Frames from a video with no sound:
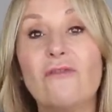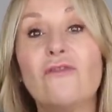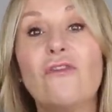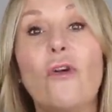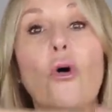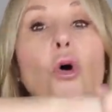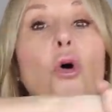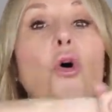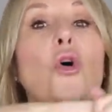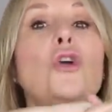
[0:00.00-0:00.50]

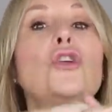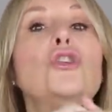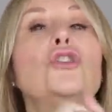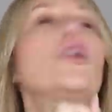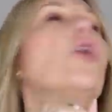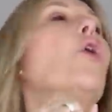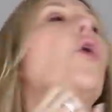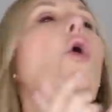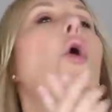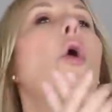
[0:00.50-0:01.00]
for
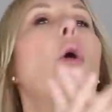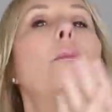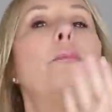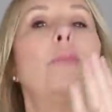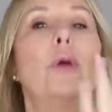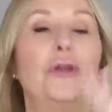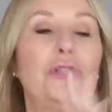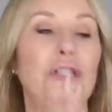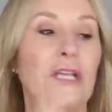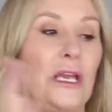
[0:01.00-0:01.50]
your
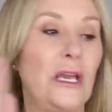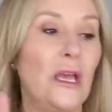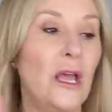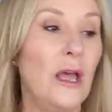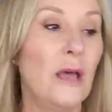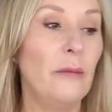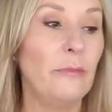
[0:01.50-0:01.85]
body.